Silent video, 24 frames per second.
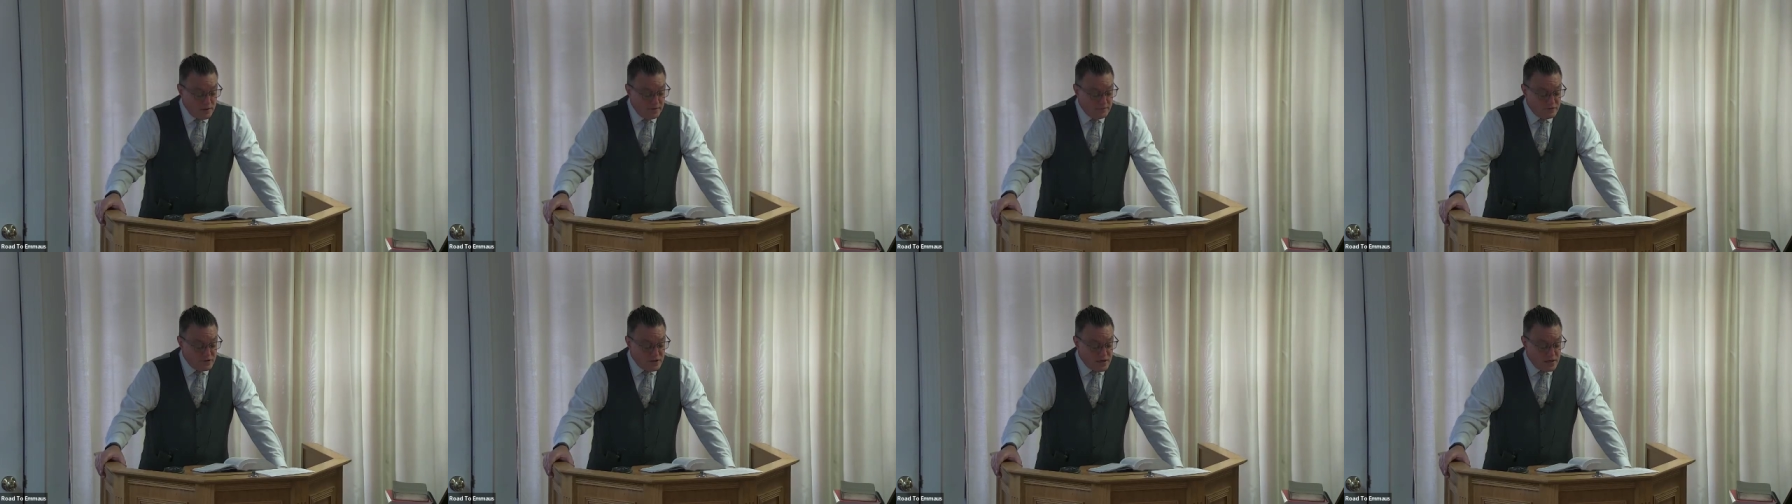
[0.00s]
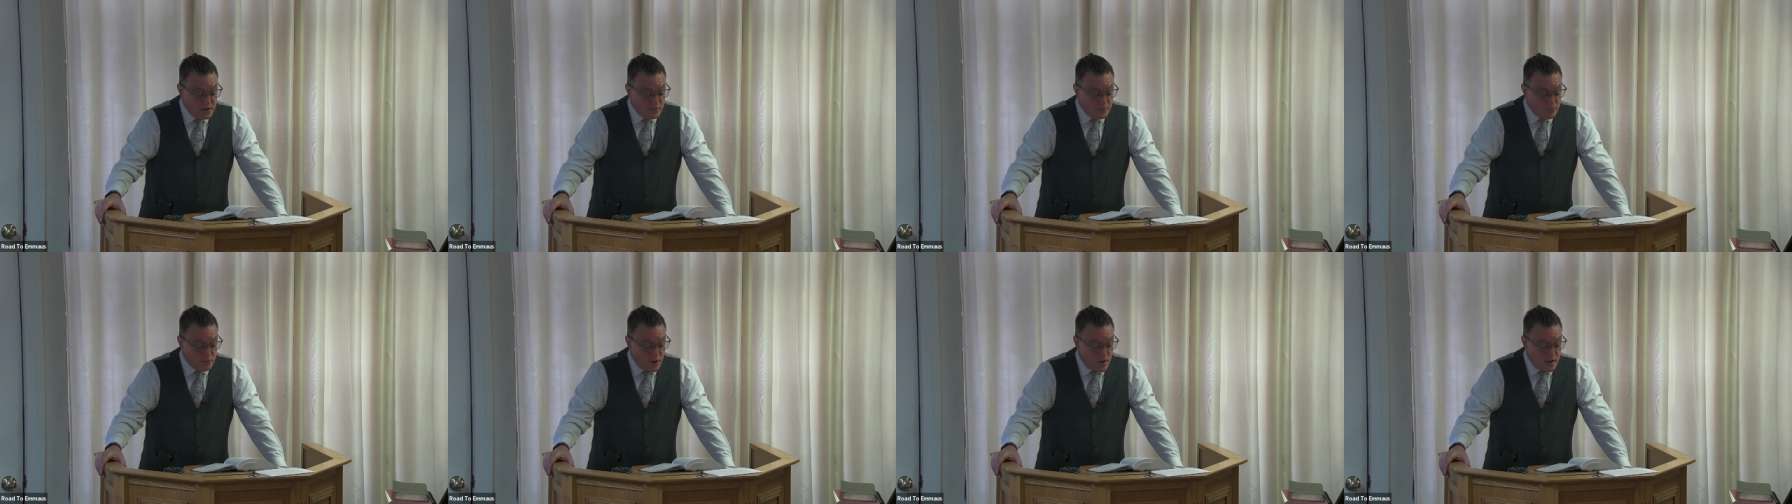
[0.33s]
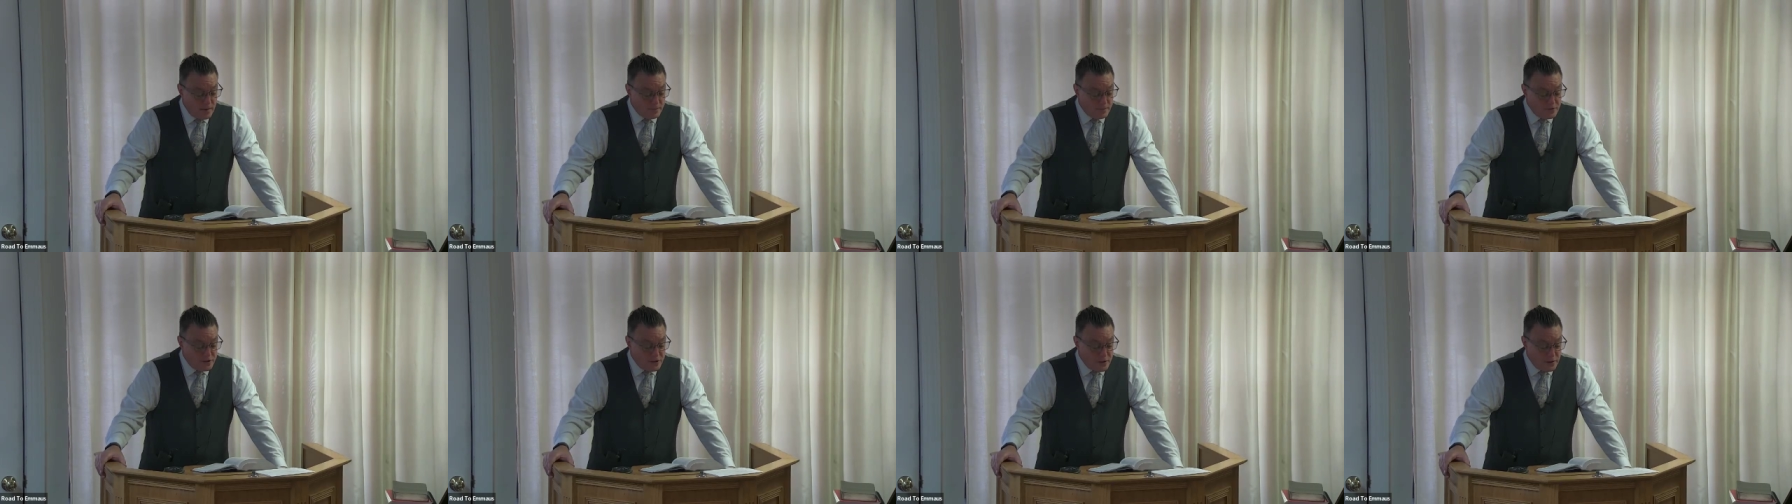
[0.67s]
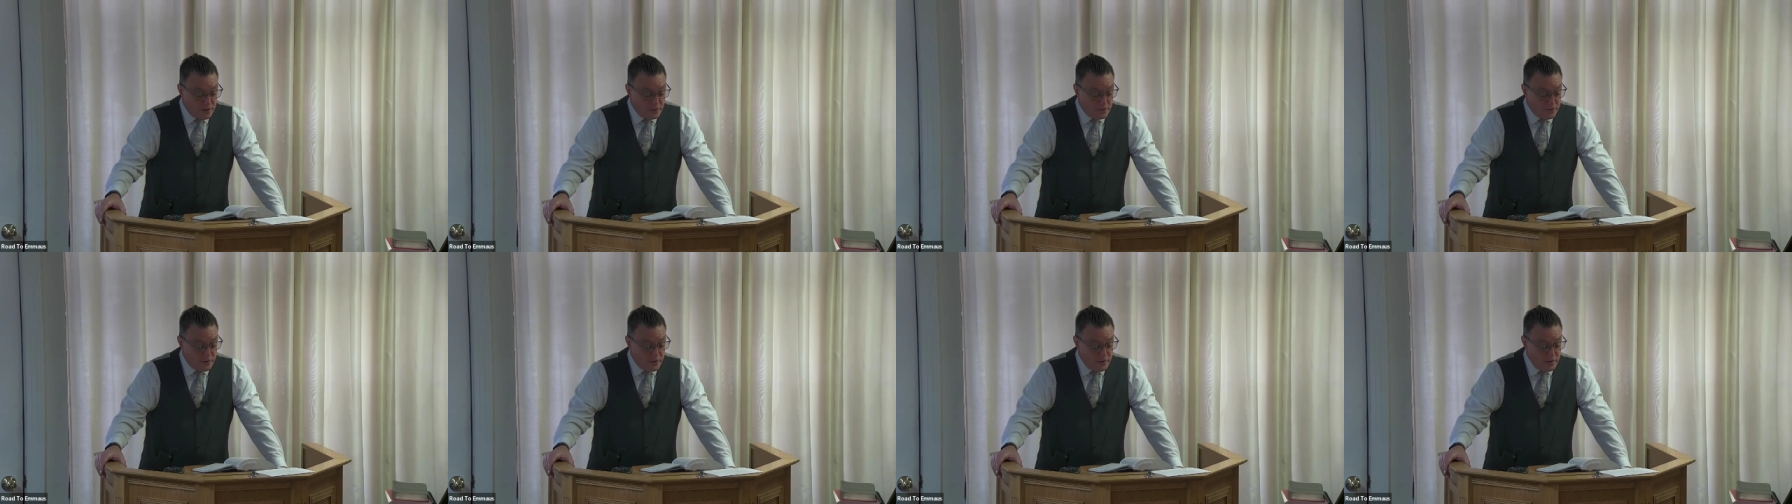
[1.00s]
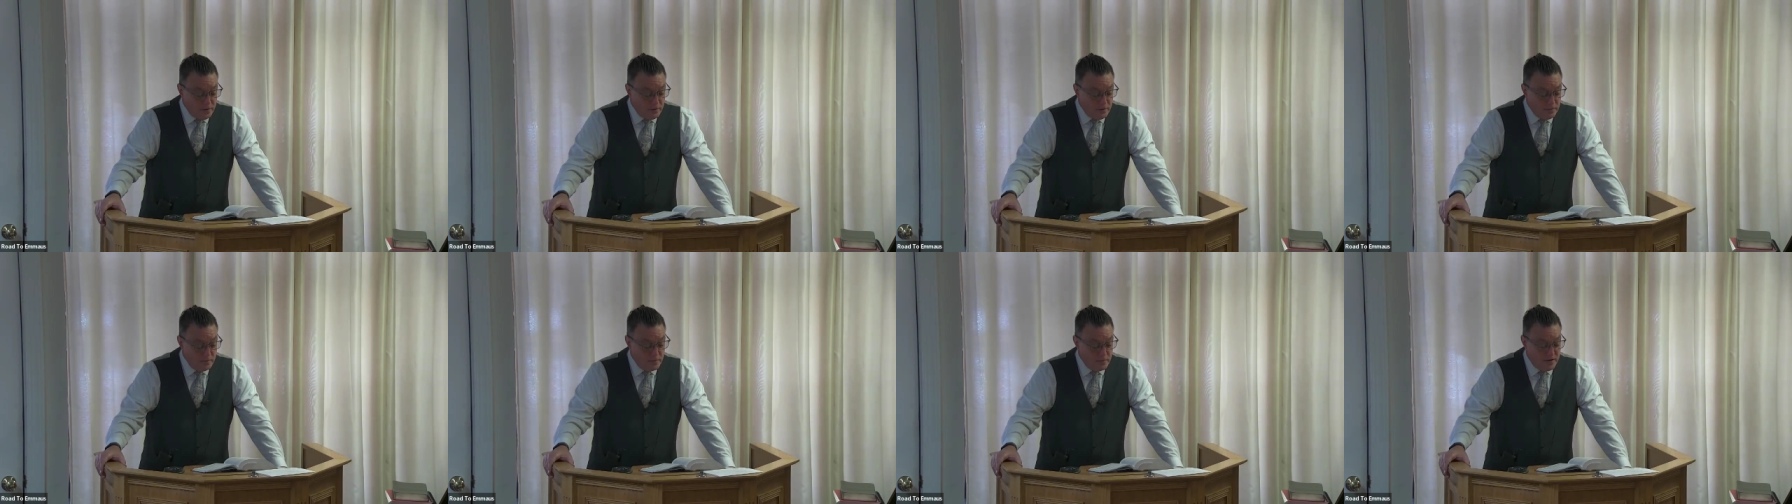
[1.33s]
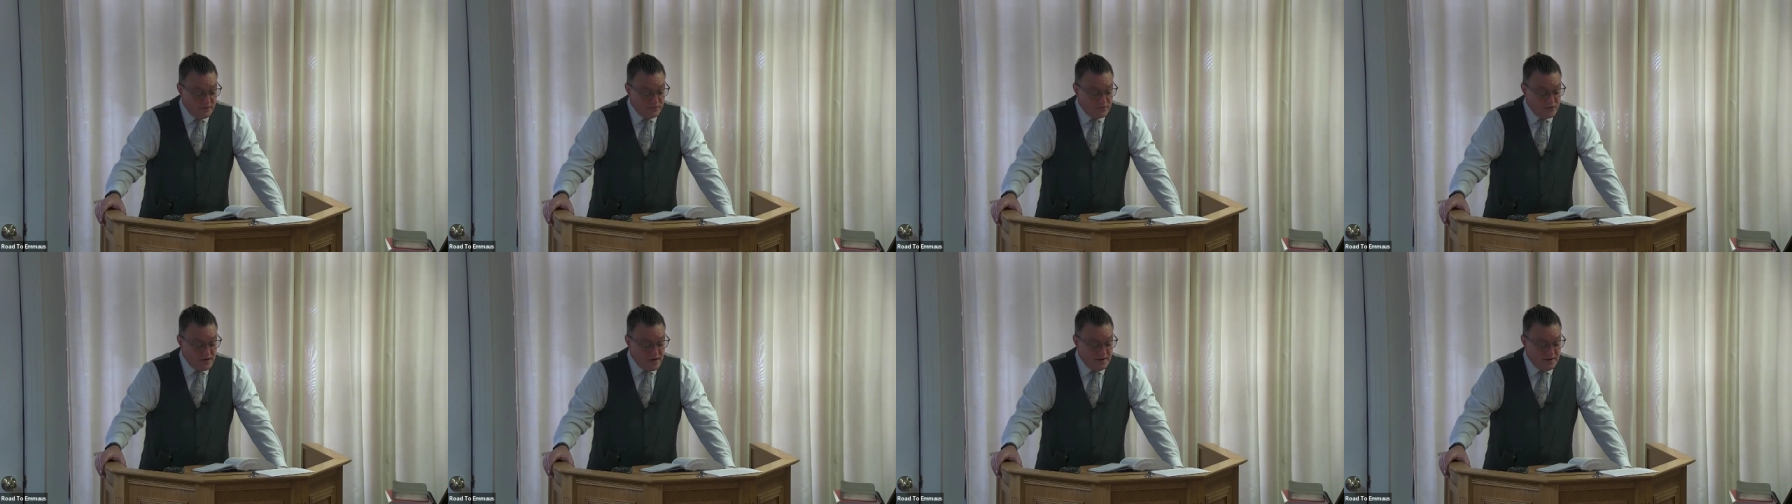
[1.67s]
if she have brought up children,
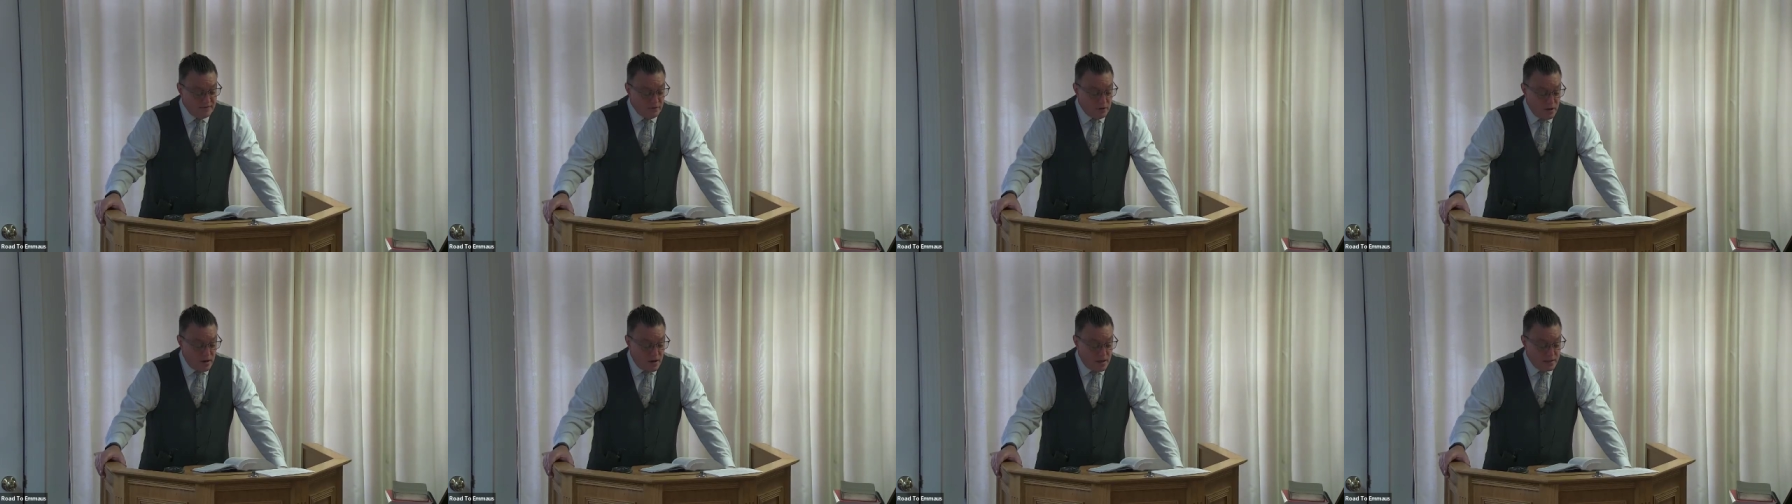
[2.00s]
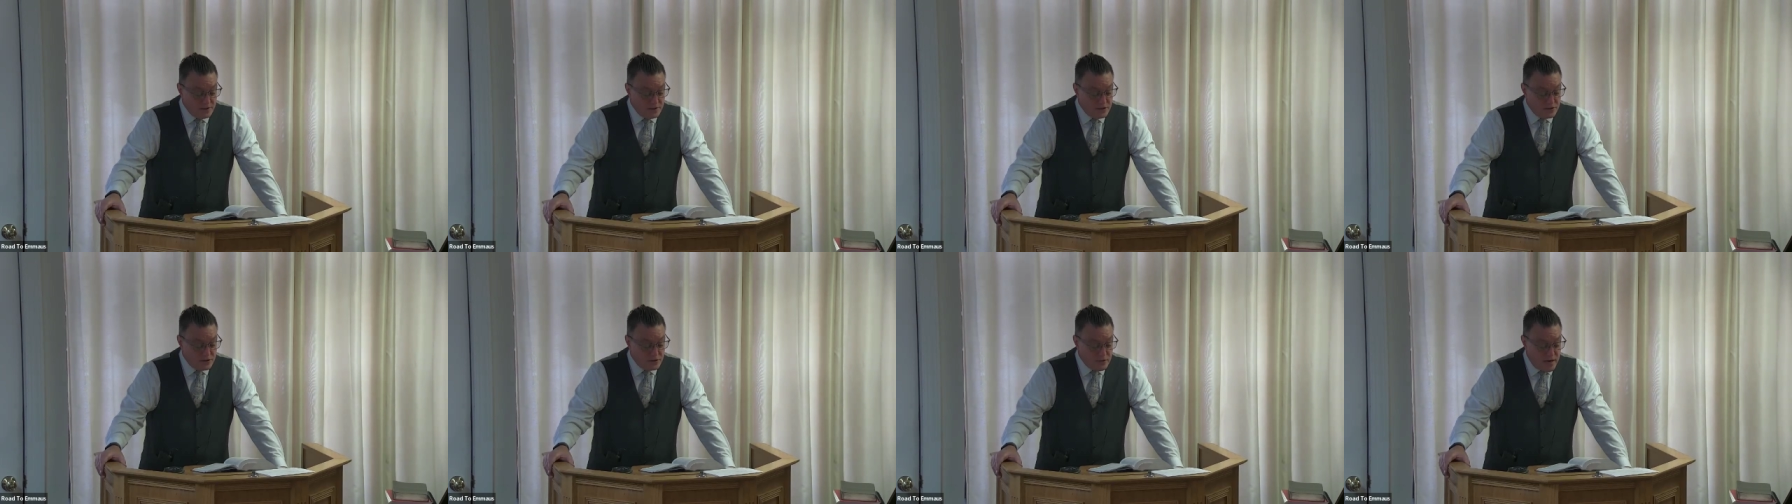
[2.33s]
if she have lodged